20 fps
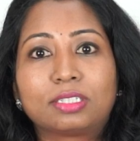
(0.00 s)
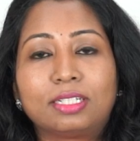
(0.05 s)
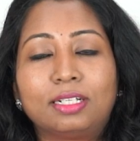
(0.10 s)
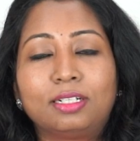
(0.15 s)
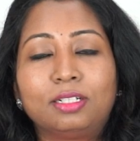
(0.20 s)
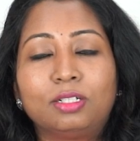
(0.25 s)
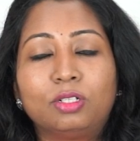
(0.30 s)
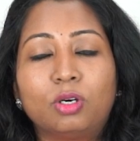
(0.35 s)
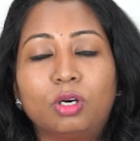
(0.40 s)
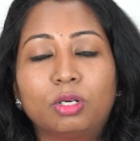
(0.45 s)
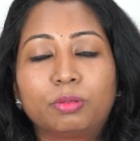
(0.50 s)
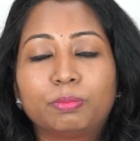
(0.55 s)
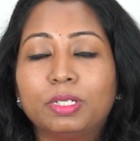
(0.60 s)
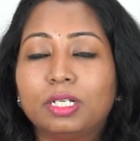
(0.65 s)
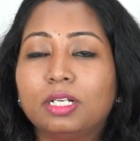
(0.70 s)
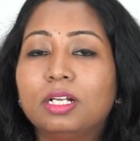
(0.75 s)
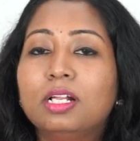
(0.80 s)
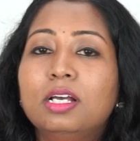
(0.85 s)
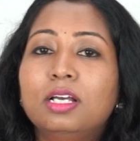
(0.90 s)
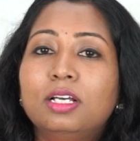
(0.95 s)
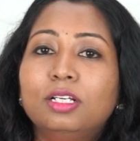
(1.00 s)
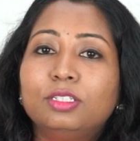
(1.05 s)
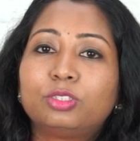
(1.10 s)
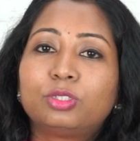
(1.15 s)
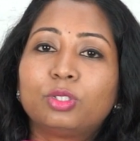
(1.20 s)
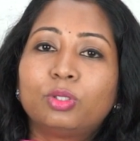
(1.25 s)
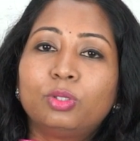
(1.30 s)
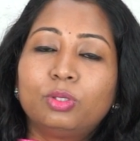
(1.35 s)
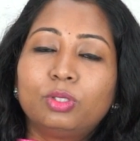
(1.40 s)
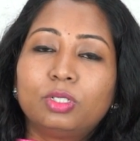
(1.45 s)
than normal.
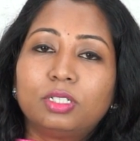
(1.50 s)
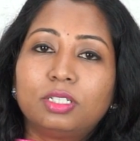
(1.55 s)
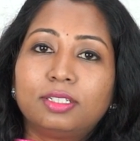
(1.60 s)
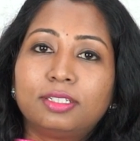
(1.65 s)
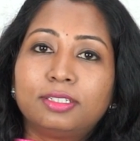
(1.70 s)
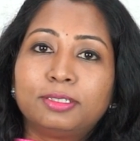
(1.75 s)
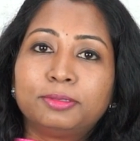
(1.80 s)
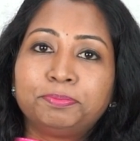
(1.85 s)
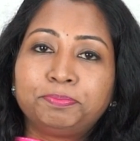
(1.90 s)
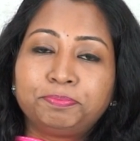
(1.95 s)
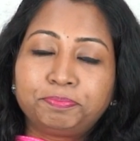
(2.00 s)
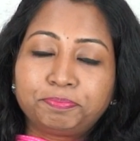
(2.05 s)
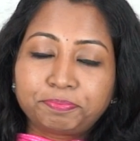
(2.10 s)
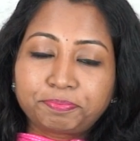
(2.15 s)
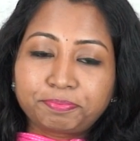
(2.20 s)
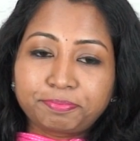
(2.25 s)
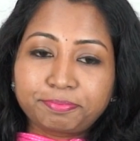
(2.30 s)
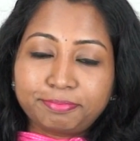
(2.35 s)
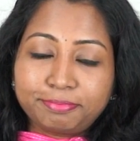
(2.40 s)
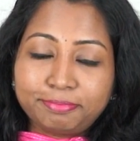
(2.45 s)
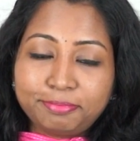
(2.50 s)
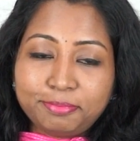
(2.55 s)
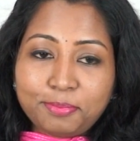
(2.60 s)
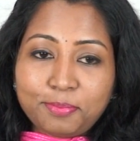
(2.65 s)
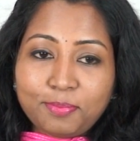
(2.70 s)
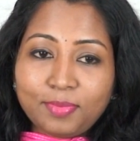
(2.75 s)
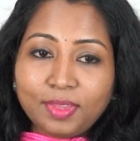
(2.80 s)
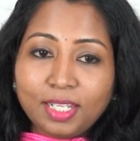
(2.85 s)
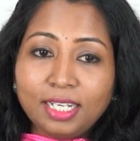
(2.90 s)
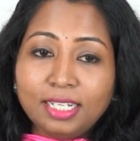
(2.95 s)
So
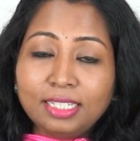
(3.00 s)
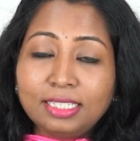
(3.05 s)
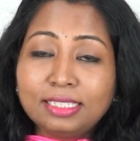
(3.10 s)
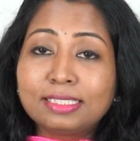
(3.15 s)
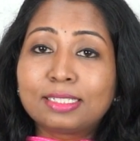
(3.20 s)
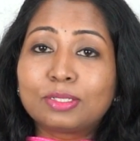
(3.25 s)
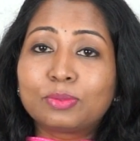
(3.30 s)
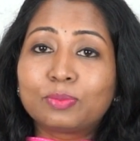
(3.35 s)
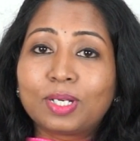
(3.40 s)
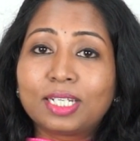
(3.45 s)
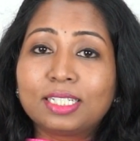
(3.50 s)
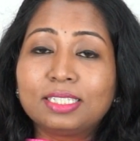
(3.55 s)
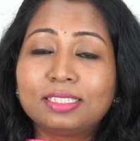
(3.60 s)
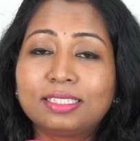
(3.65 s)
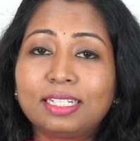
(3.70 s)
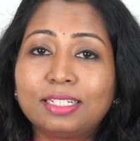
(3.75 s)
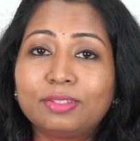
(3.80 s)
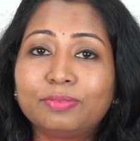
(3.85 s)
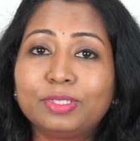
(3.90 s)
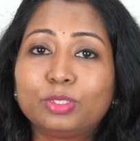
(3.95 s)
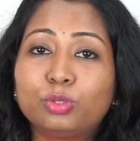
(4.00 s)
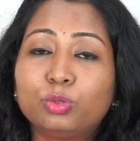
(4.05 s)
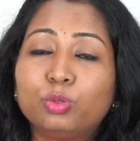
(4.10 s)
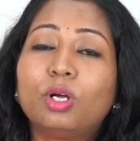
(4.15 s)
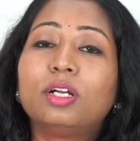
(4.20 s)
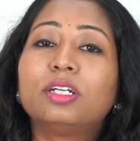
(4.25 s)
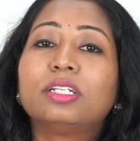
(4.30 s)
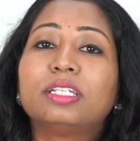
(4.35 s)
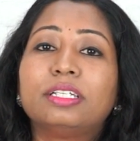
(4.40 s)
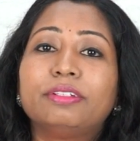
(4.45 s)
it is advised that we do
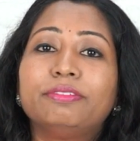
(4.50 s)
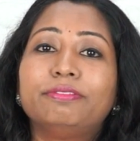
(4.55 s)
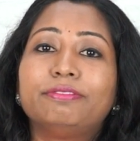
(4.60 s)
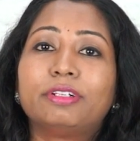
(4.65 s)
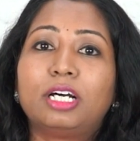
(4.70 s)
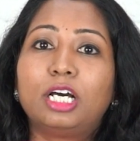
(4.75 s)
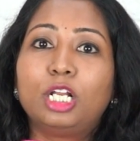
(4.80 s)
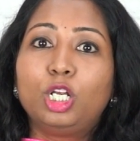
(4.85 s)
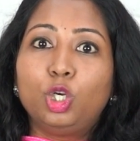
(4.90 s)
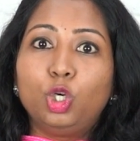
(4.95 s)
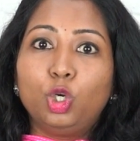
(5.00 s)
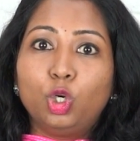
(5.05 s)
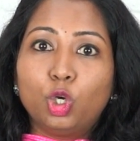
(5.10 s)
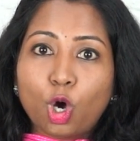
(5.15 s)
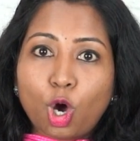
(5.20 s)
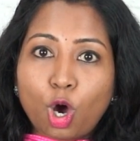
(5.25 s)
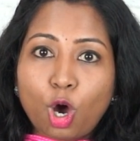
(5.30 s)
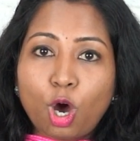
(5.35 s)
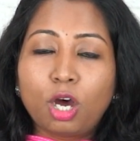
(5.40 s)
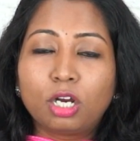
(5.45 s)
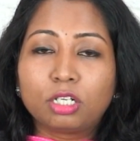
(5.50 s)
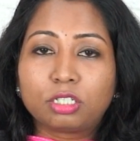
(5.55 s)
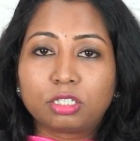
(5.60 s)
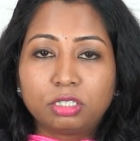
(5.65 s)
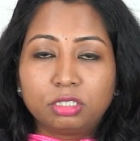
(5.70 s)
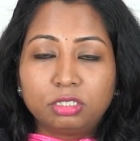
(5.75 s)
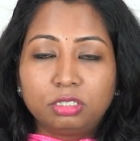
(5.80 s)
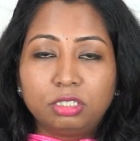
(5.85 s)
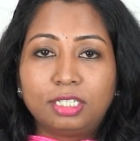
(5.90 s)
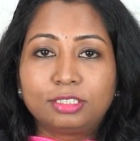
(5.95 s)
not give a
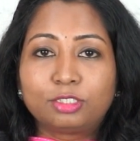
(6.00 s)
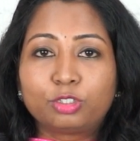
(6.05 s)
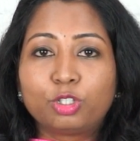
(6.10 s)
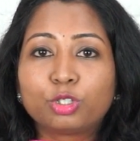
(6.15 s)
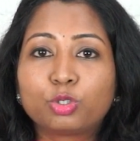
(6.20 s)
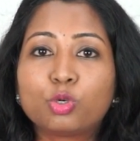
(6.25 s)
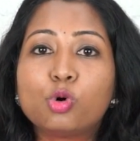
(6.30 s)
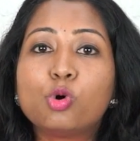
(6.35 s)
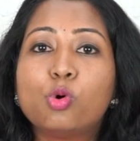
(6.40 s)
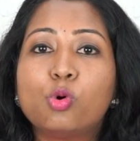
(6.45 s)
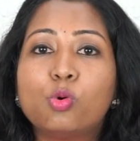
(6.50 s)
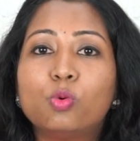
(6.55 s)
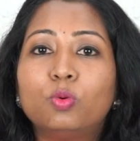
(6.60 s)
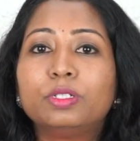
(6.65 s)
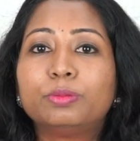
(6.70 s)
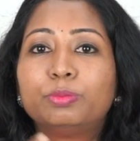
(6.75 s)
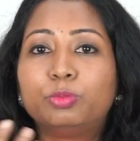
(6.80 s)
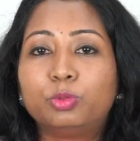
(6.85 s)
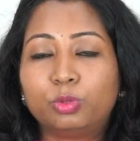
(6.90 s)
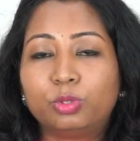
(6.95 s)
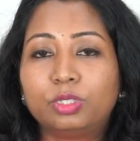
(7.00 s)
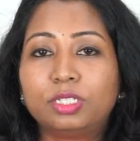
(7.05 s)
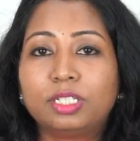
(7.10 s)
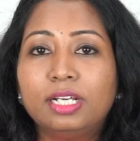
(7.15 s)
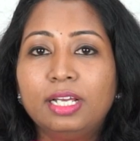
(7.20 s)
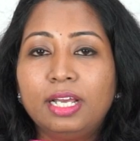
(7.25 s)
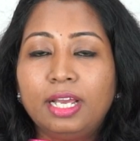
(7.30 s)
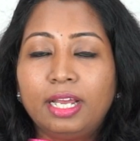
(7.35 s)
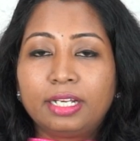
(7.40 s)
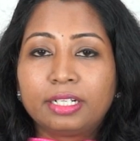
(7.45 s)
lot, let's not go
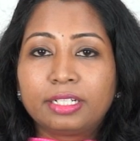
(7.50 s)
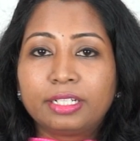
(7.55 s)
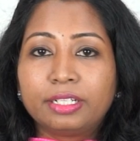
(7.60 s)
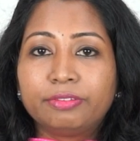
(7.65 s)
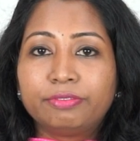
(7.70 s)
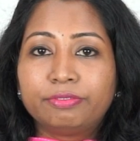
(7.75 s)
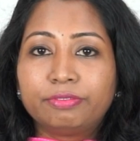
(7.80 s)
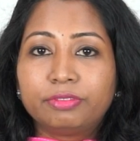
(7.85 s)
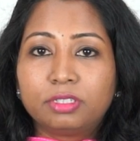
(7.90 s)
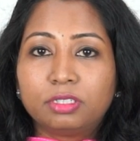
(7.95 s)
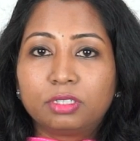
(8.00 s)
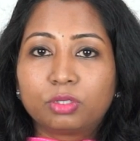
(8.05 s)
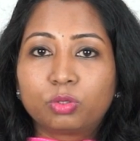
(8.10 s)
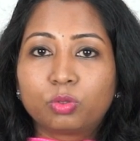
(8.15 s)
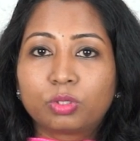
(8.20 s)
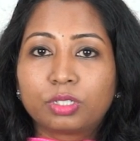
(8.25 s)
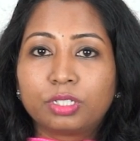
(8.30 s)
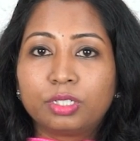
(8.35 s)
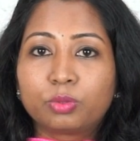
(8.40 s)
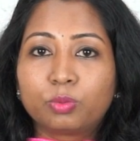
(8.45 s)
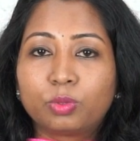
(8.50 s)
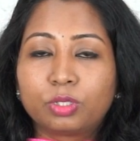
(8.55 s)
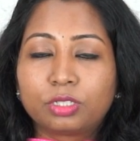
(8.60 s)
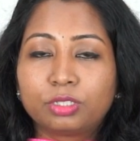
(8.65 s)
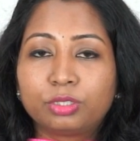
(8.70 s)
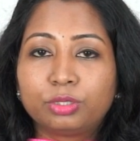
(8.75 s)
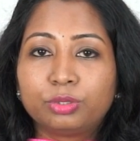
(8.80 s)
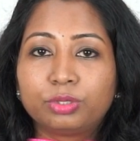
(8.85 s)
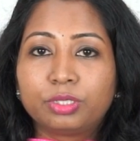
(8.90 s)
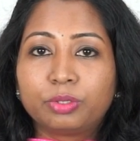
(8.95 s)
overboard and give coconut
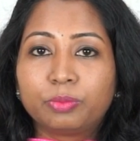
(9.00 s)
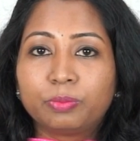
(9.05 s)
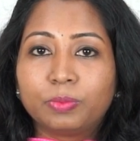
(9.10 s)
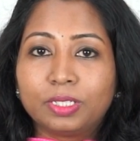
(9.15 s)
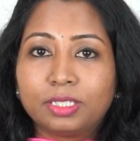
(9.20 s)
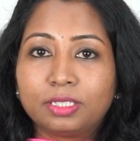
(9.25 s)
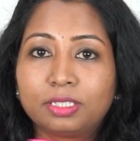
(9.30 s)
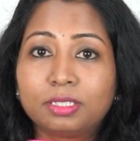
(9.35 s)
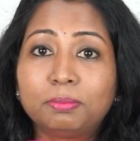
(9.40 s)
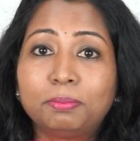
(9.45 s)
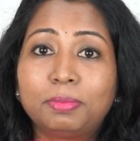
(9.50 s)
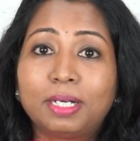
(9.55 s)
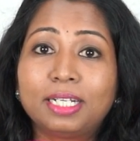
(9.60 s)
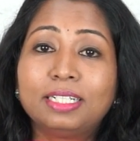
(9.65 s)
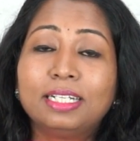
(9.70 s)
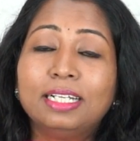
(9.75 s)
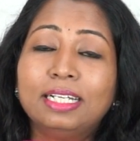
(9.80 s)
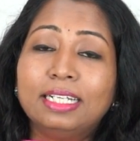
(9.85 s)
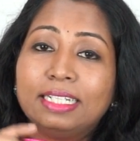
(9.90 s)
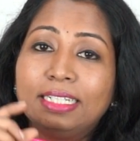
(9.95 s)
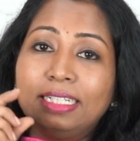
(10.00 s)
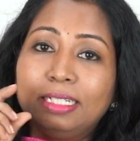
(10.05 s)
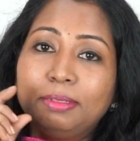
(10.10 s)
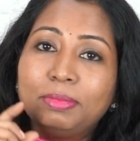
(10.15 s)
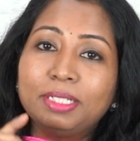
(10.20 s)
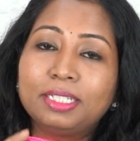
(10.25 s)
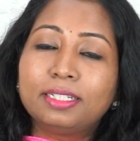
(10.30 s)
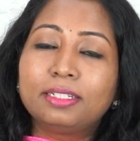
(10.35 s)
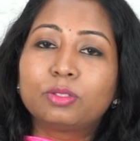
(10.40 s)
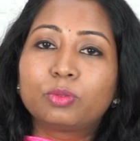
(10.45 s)
water during winter, but in
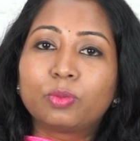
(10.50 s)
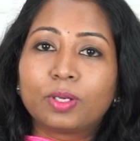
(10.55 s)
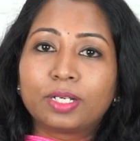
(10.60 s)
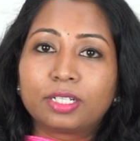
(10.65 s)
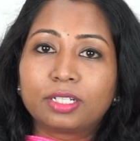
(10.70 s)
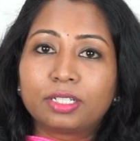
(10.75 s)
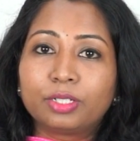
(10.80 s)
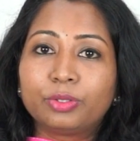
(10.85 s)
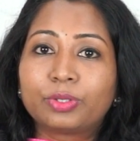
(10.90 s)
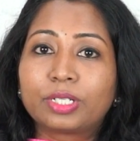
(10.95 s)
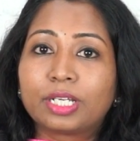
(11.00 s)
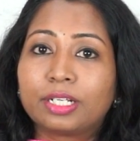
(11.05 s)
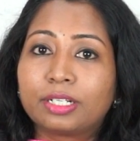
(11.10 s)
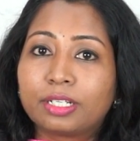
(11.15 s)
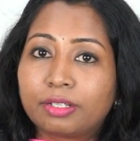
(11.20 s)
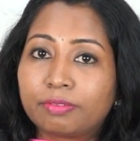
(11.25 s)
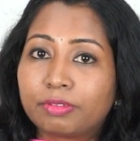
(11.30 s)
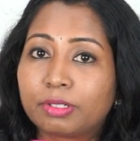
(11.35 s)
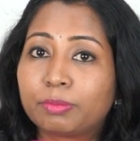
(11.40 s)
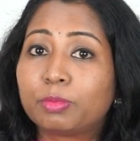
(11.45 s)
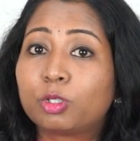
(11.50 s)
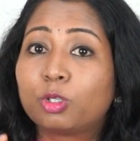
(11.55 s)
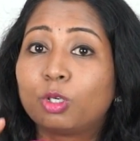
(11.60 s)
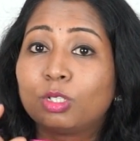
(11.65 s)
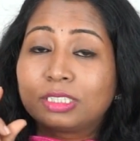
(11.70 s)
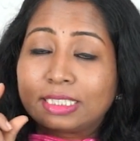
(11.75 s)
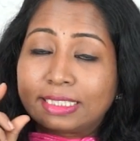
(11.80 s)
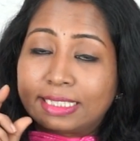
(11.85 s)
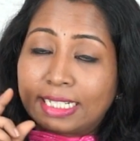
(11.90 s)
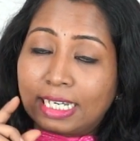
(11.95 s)
limited quantity you can give it,
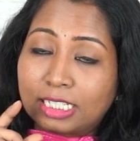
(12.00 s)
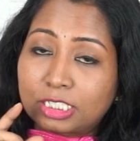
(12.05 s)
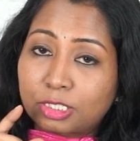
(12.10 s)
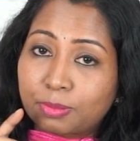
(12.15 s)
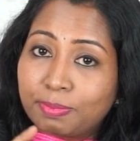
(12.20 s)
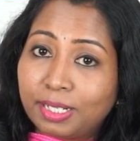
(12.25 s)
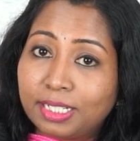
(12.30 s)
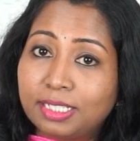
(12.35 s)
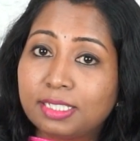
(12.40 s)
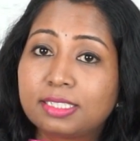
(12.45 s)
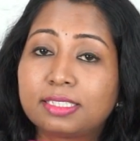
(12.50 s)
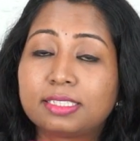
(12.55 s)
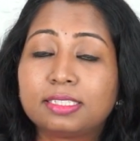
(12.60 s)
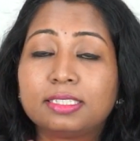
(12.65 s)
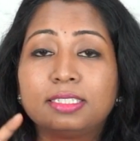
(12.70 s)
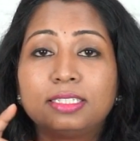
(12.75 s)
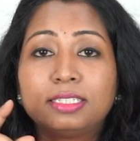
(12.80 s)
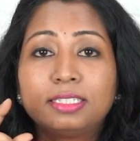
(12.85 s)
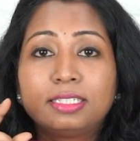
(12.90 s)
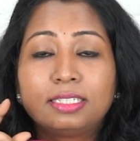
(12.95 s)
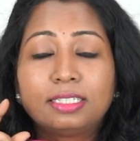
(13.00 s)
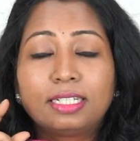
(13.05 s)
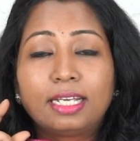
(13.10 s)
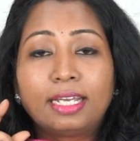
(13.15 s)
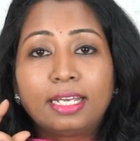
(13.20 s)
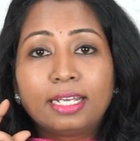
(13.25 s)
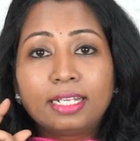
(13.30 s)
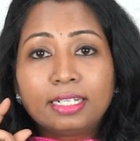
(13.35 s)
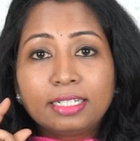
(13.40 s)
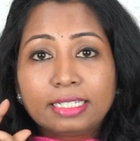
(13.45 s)
because it has medicinal
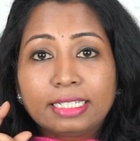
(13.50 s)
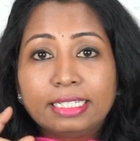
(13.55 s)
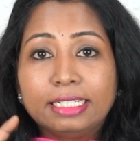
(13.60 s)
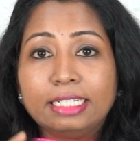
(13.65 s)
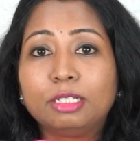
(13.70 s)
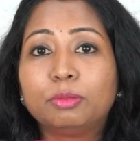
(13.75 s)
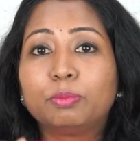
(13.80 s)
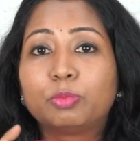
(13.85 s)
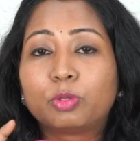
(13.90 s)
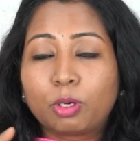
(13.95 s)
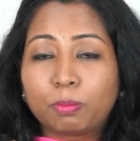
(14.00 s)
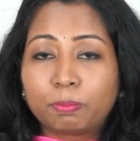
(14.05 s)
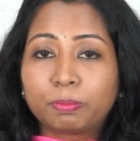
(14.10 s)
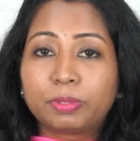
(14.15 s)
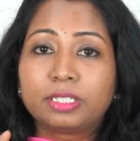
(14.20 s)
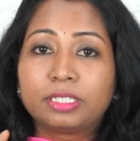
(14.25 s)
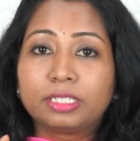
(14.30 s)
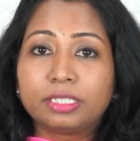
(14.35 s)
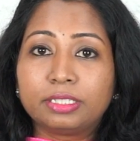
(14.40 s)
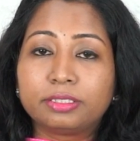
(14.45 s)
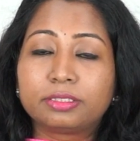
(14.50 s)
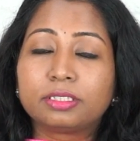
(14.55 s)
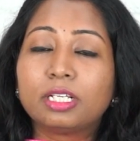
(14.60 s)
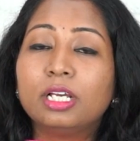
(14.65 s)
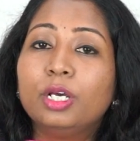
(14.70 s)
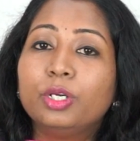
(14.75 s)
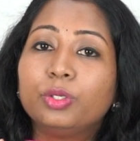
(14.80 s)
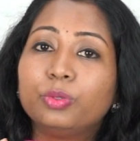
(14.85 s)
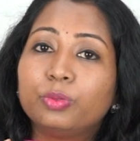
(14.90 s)
and healing properties.